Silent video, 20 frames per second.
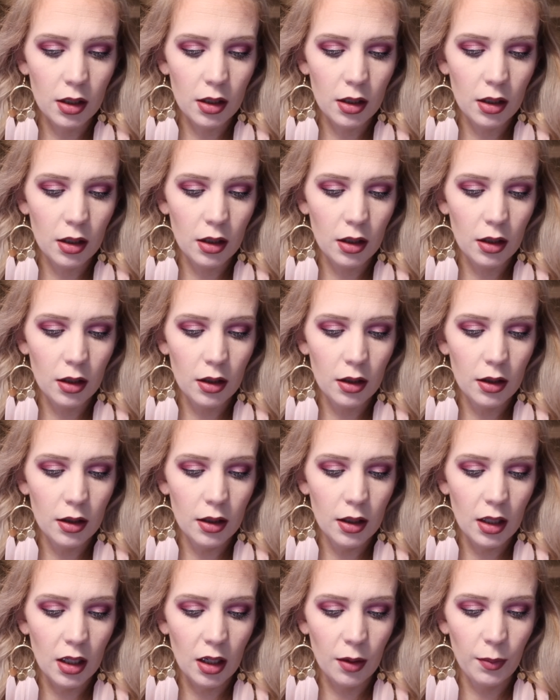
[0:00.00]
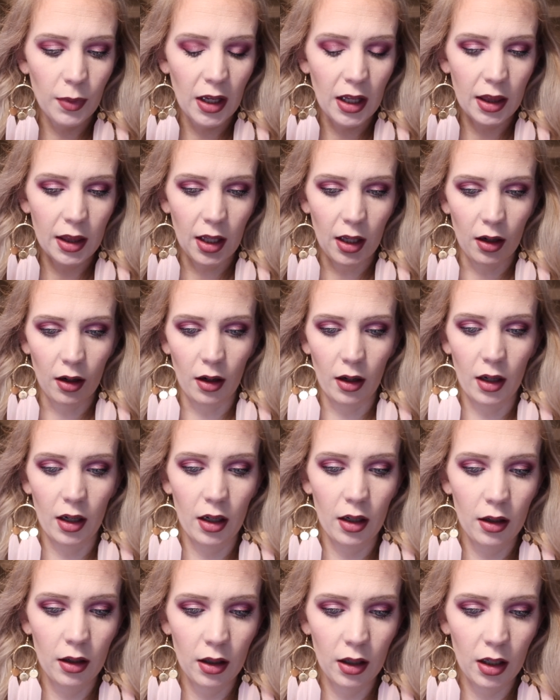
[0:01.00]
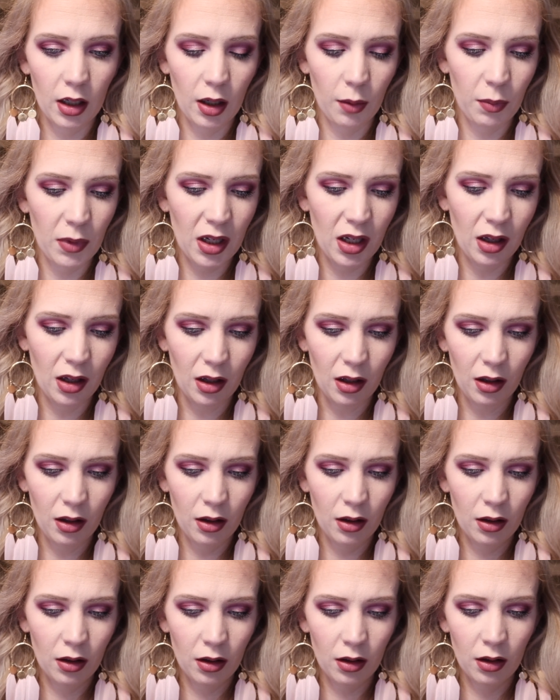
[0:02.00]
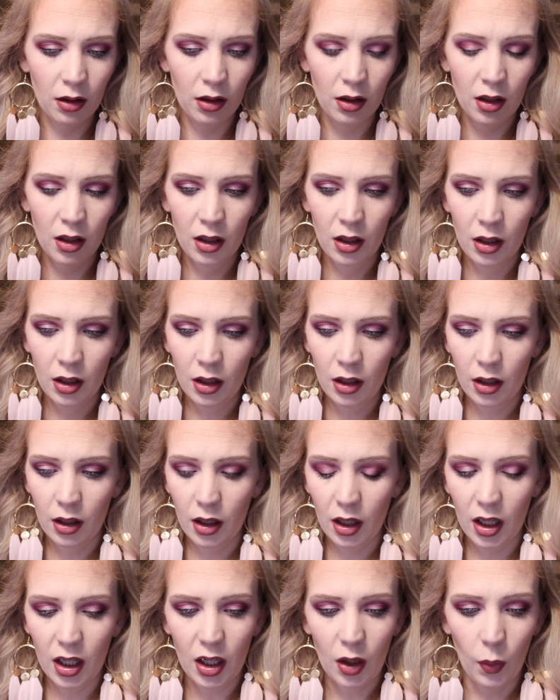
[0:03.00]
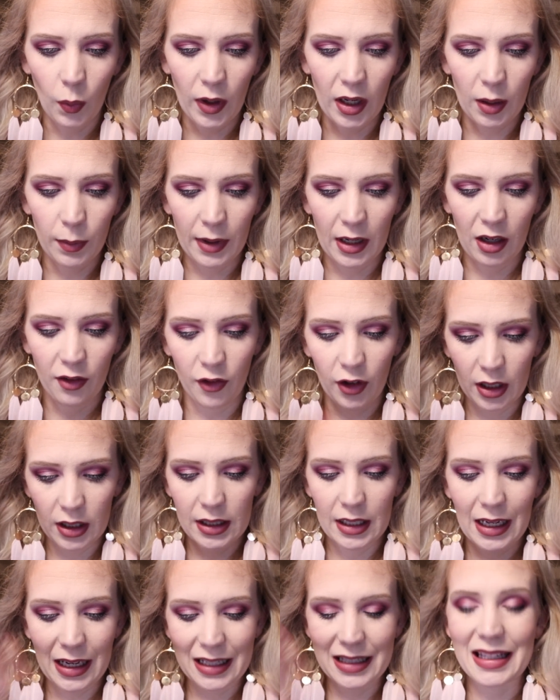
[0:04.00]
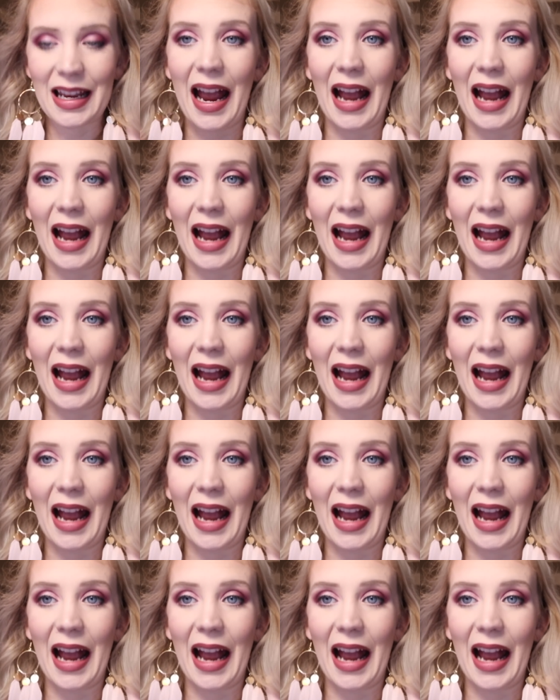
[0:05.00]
Just gonna paint that on. I'm gonna kind of wait a minute for it to get